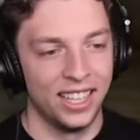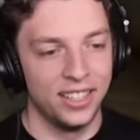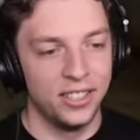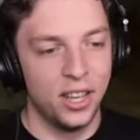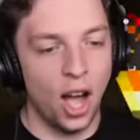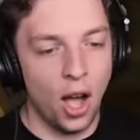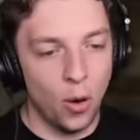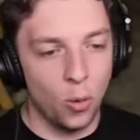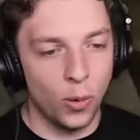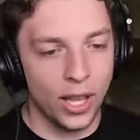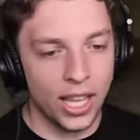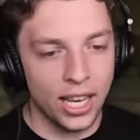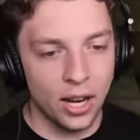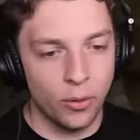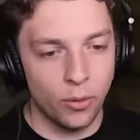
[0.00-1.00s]
No,
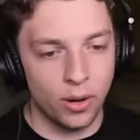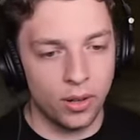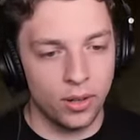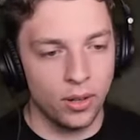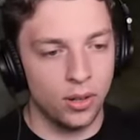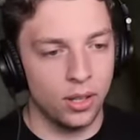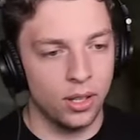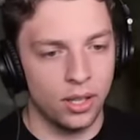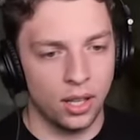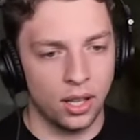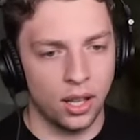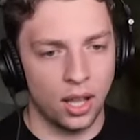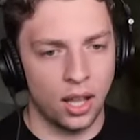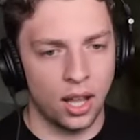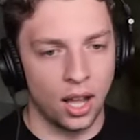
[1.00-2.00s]
we're in a. Oh God,
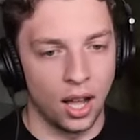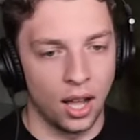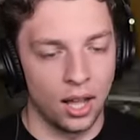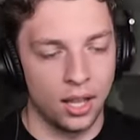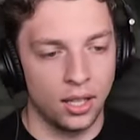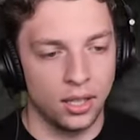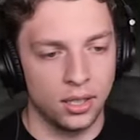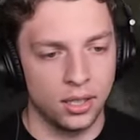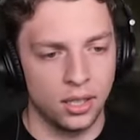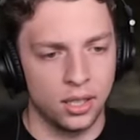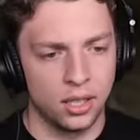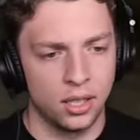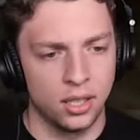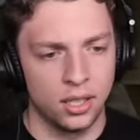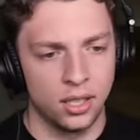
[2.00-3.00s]
Crainer, go I'm on the, the
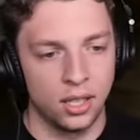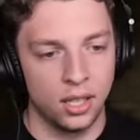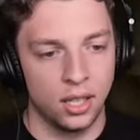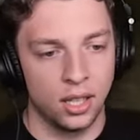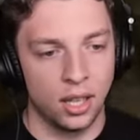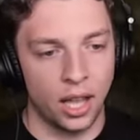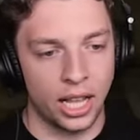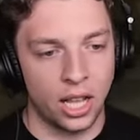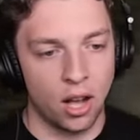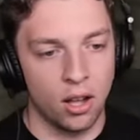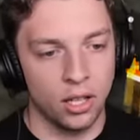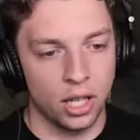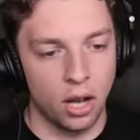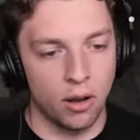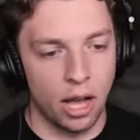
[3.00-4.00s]
ocean. I
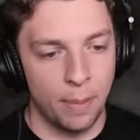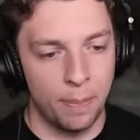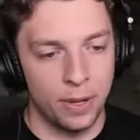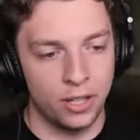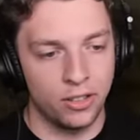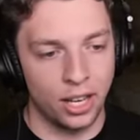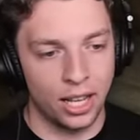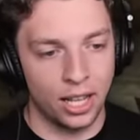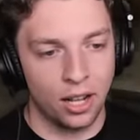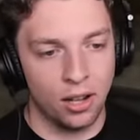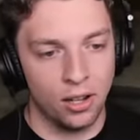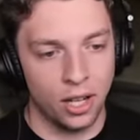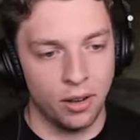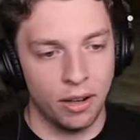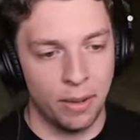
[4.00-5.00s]
can't go, go up it, Jelly. I
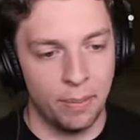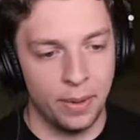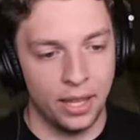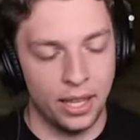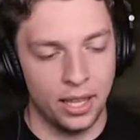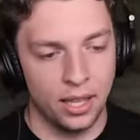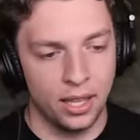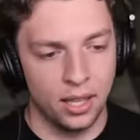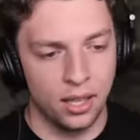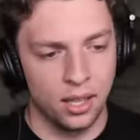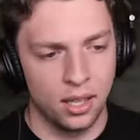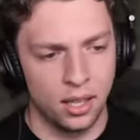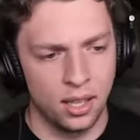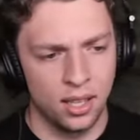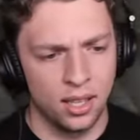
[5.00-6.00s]
can't go up it. Did I
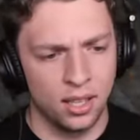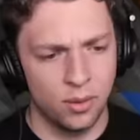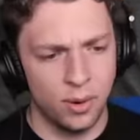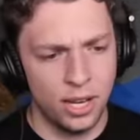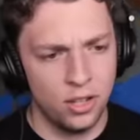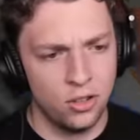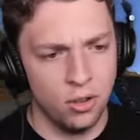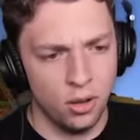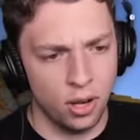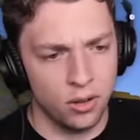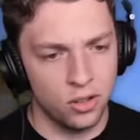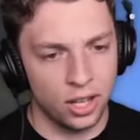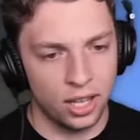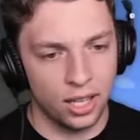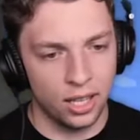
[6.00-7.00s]
go wrong? Where did you go,
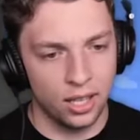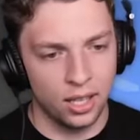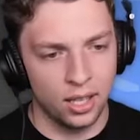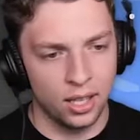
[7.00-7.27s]
Jelly?